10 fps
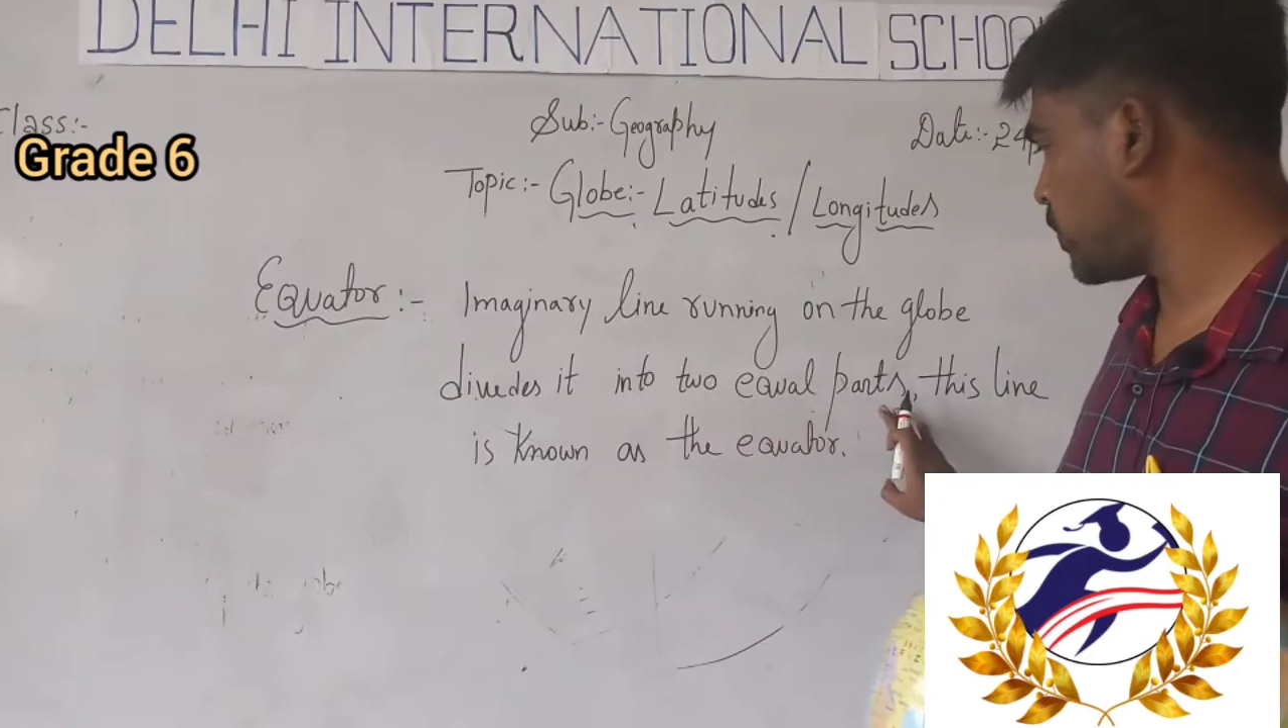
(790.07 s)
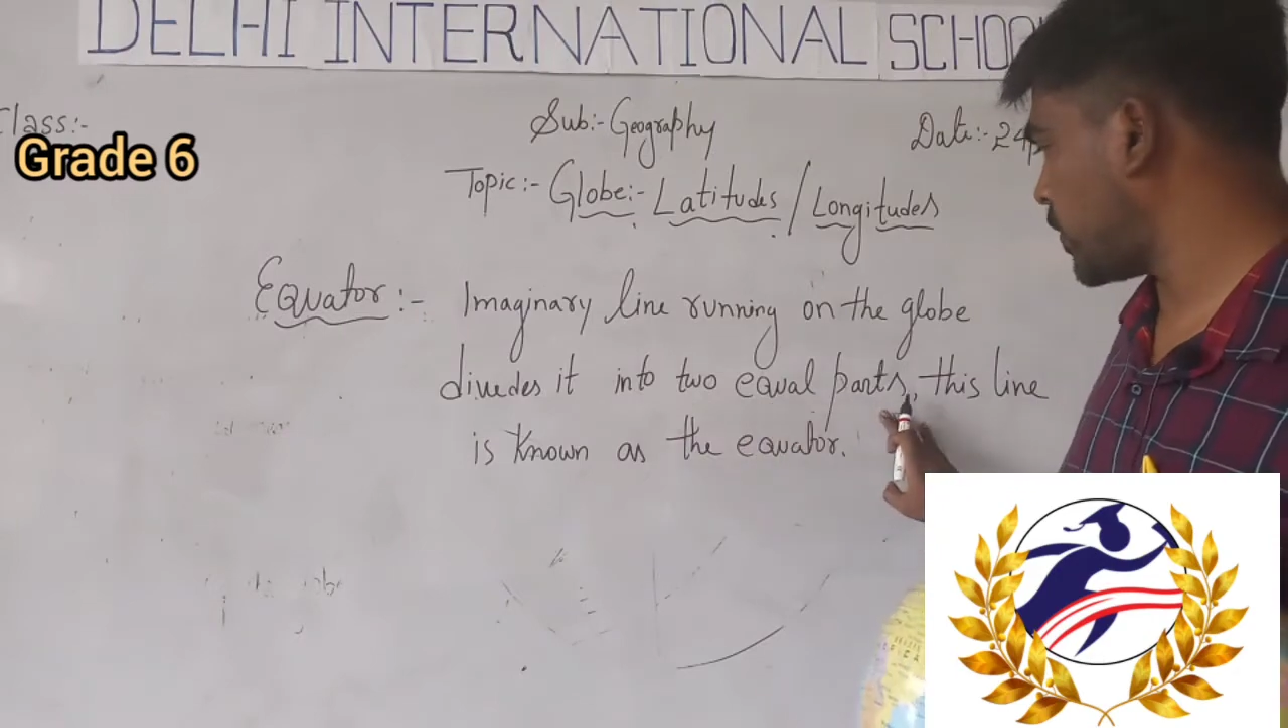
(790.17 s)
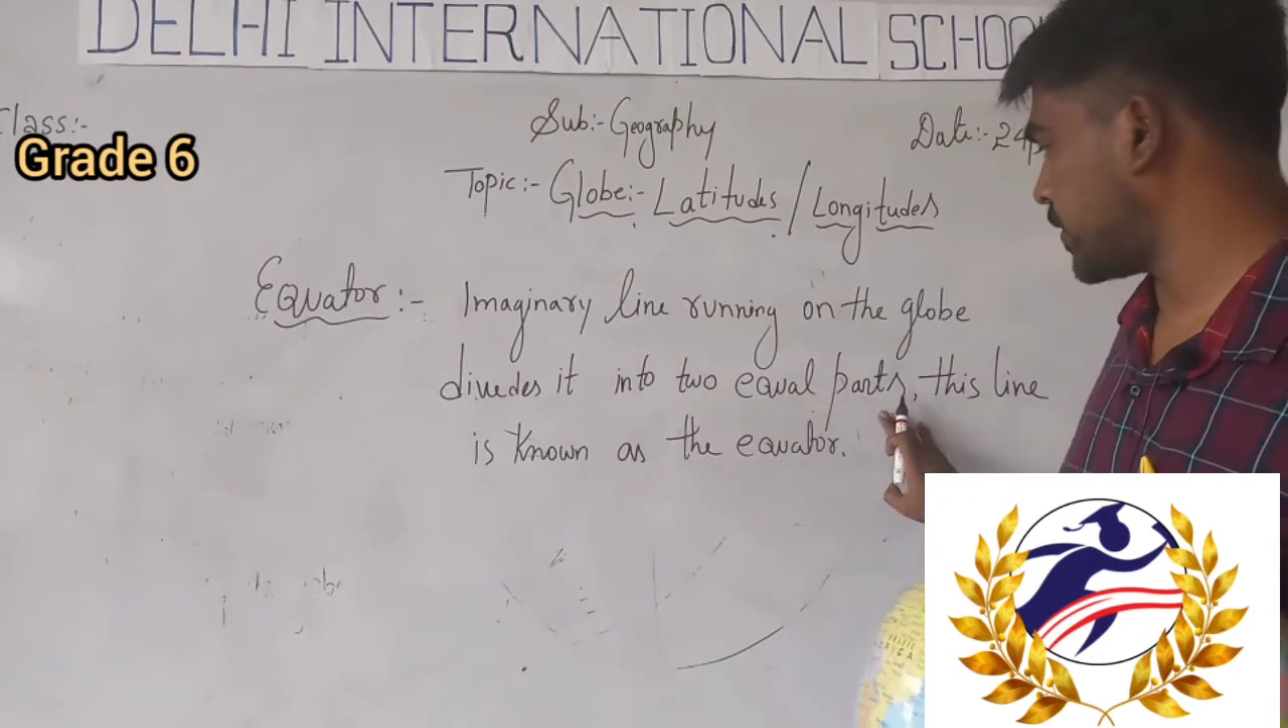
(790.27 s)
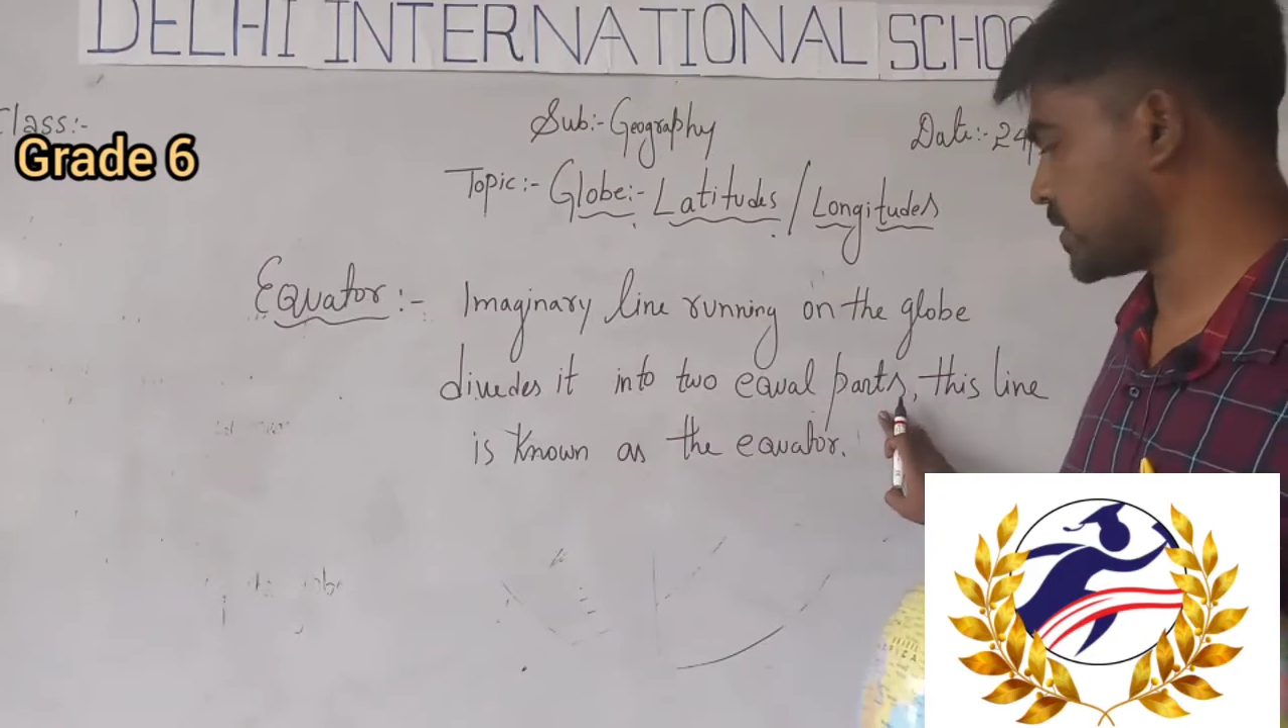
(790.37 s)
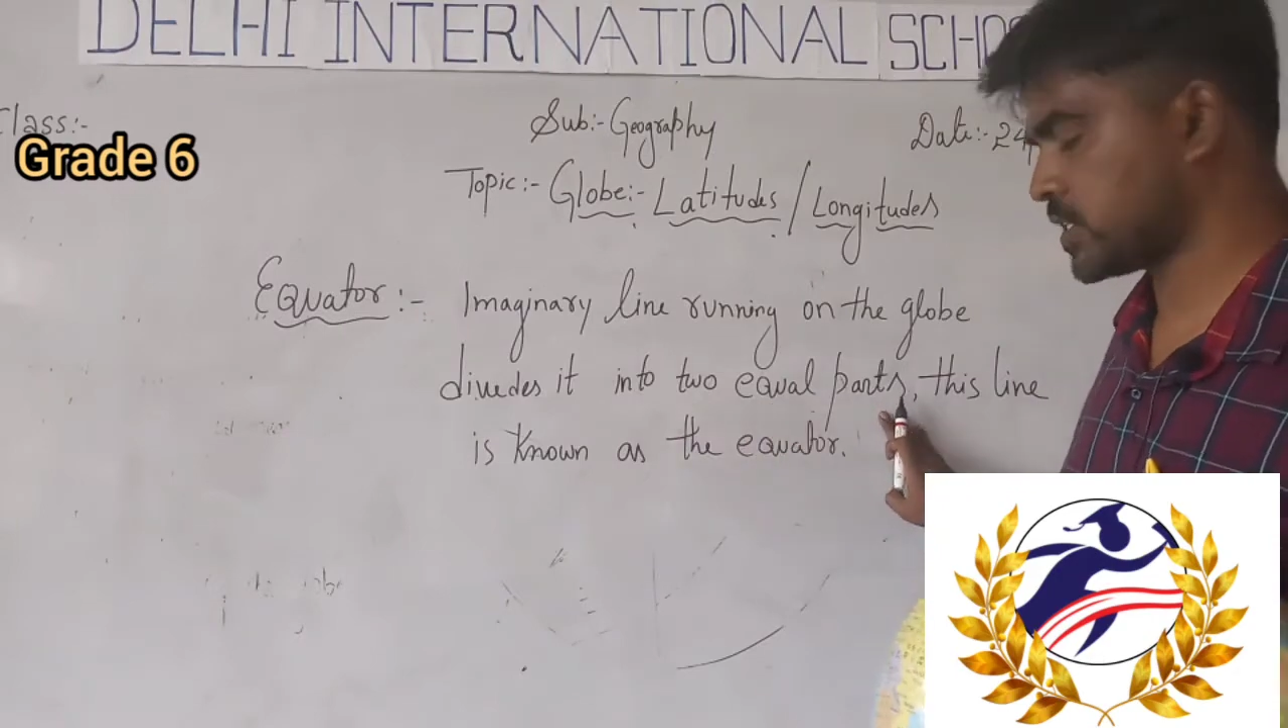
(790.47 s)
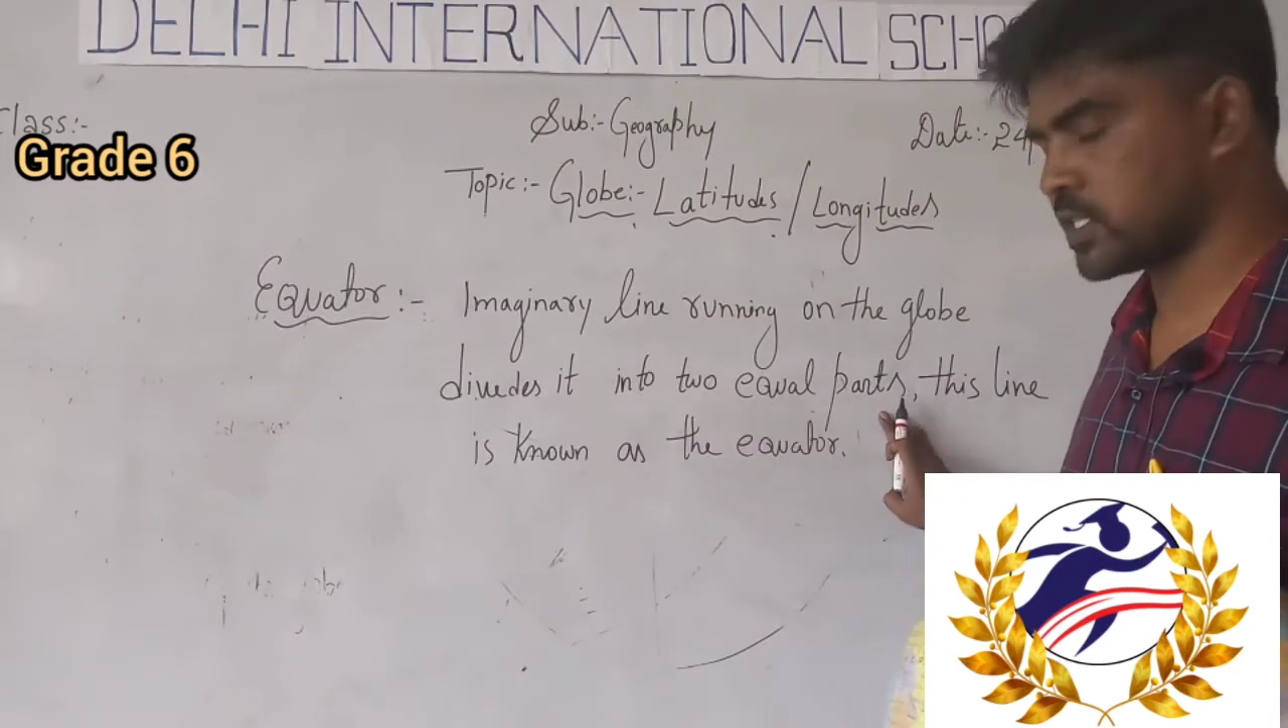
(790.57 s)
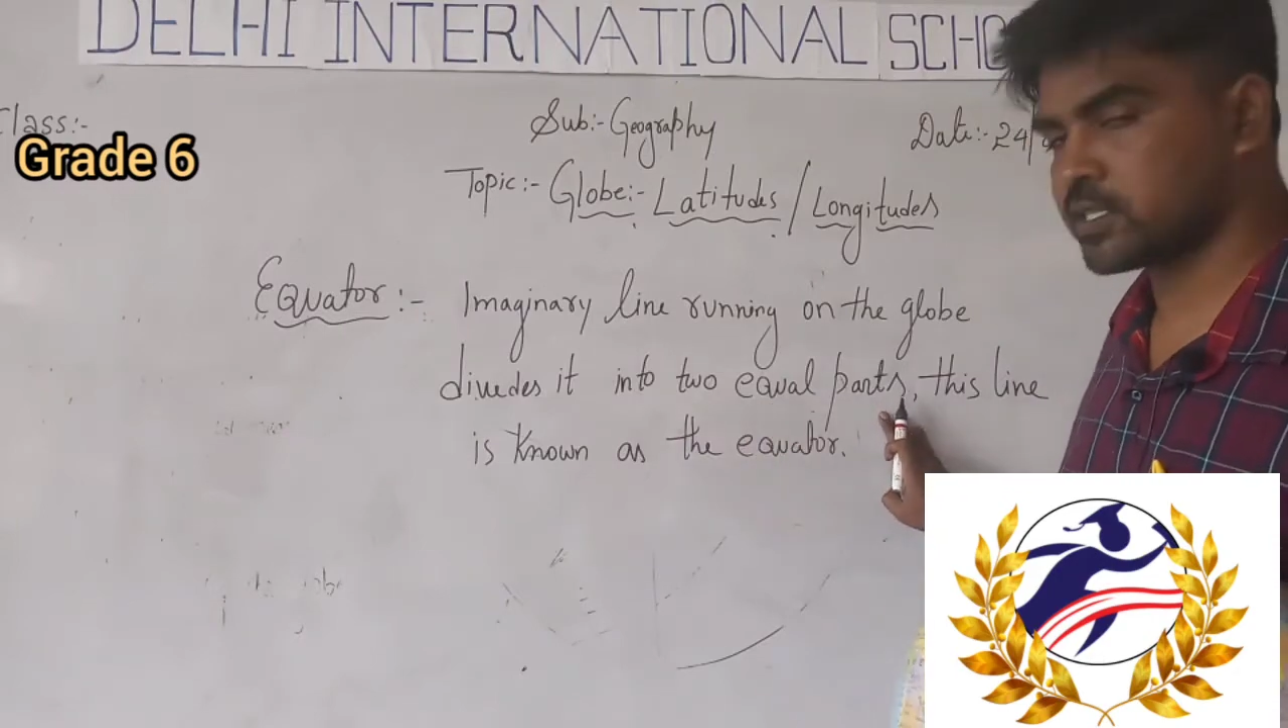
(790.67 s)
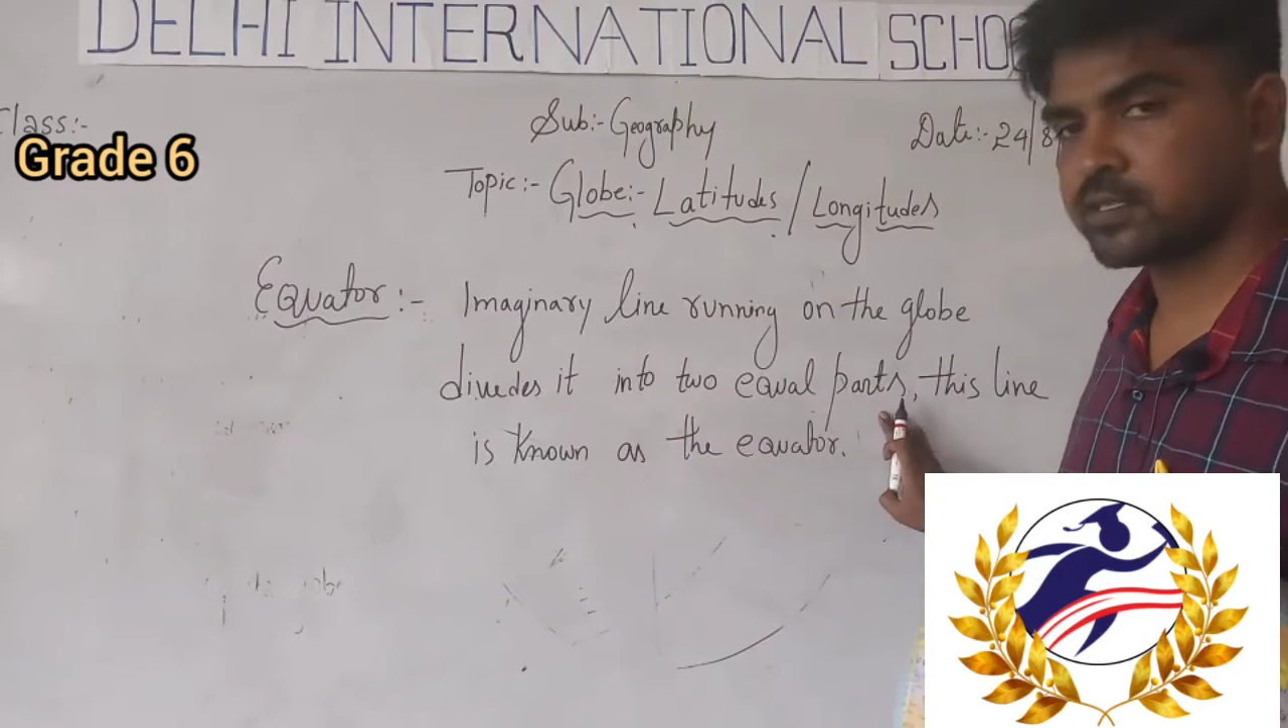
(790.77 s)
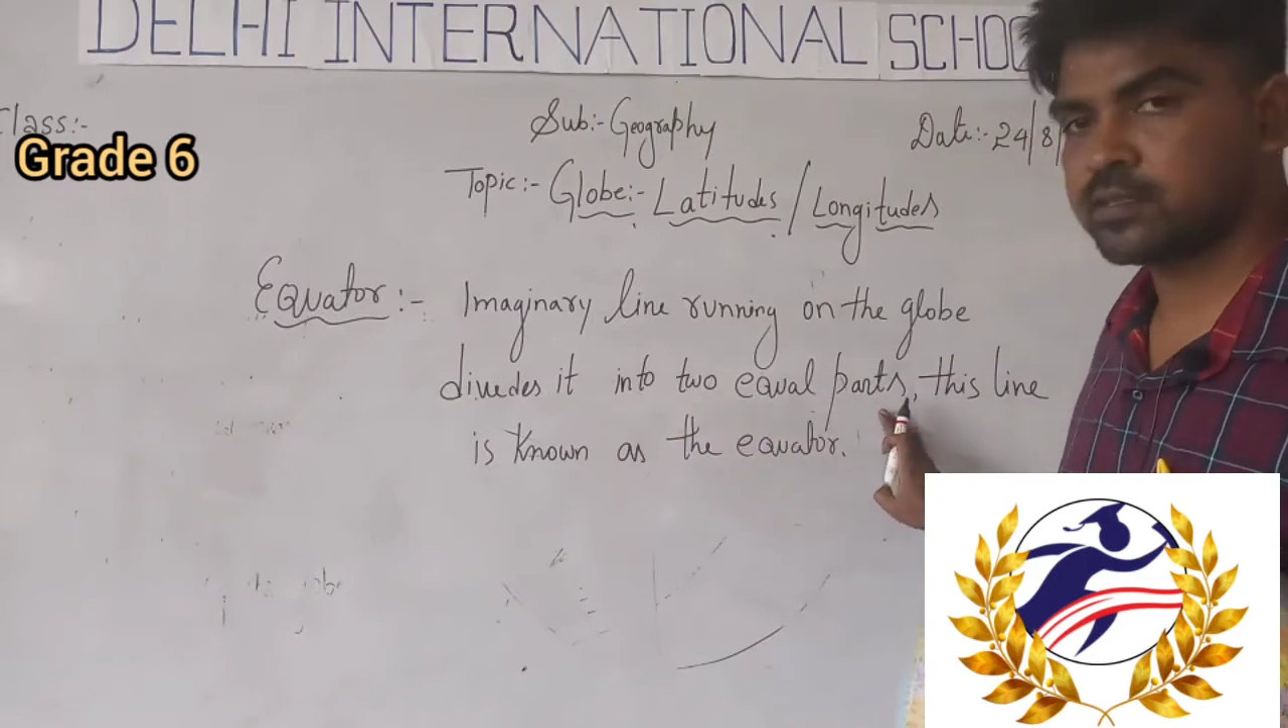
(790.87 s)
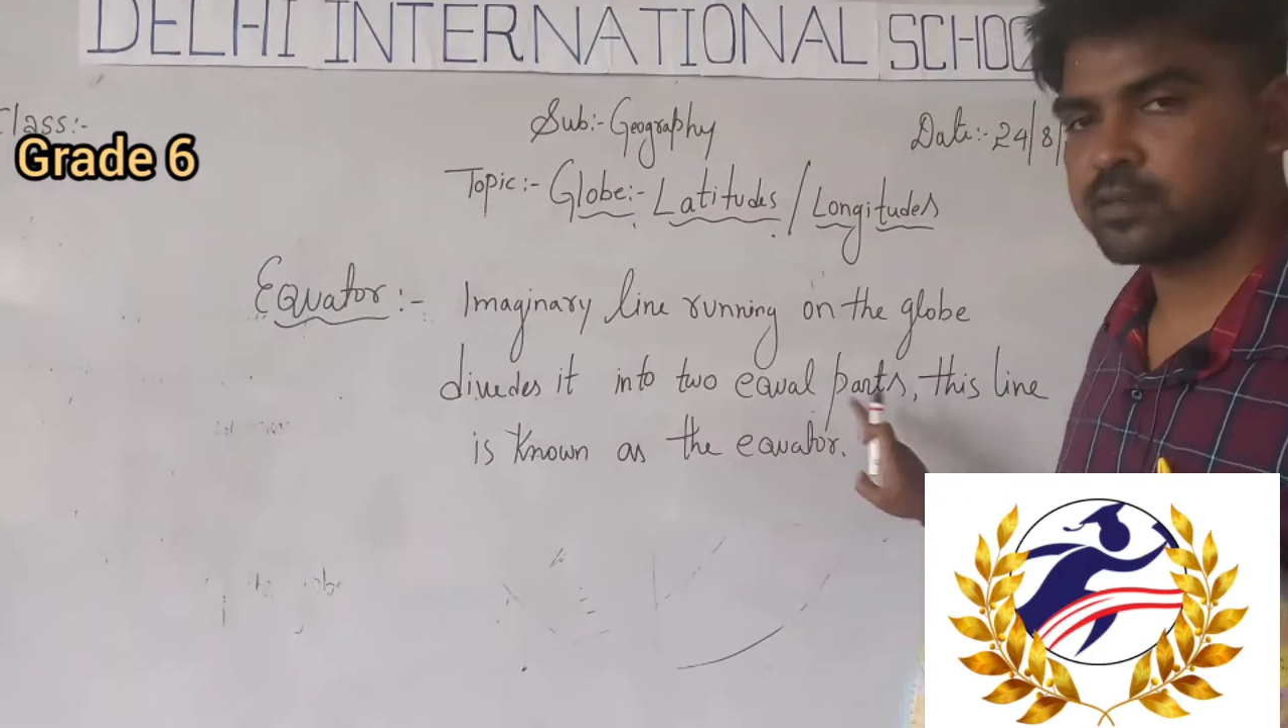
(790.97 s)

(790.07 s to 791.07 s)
parts,